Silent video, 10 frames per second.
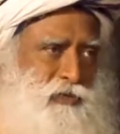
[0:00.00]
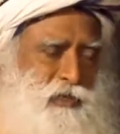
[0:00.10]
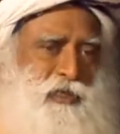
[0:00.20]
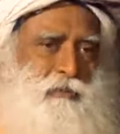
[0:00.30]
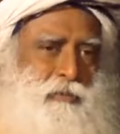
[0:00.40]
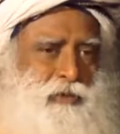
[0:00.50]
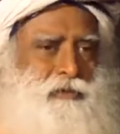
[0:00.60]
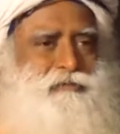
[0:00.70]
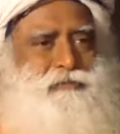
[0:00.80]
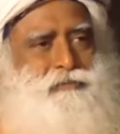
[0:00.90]
of the temple.
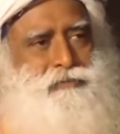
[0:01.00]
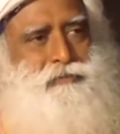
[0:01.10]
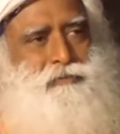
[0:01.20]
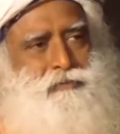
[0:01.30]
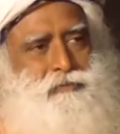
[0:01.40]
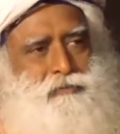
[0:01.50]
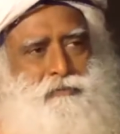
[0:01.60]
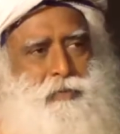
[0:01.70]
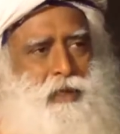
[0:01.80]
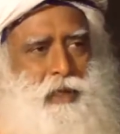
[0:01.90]

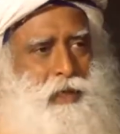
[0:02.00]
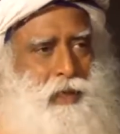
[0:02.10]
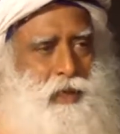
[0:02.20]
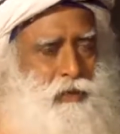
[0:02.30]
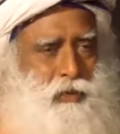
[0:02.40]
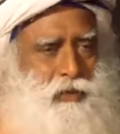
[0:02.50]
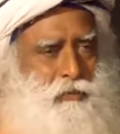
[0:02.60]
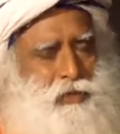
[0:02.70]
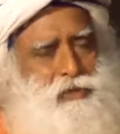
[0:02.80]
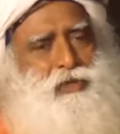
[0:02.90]
They cannot go in
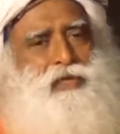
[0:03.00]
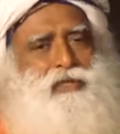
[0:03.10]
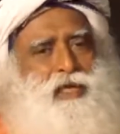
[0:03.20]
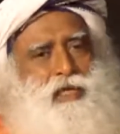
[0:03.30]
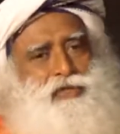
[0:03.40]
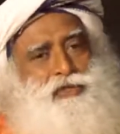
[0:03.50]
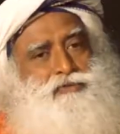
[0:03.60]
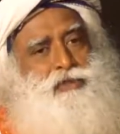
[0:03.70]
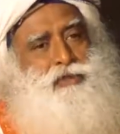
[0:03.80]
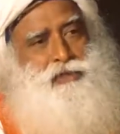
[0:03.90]
because that's the nature
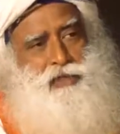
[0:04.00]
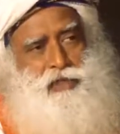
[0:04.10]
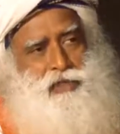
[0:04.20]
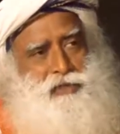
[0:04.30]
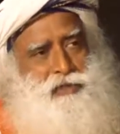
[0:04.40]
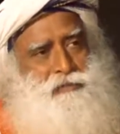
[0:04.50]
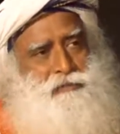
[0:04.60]
of the consecration.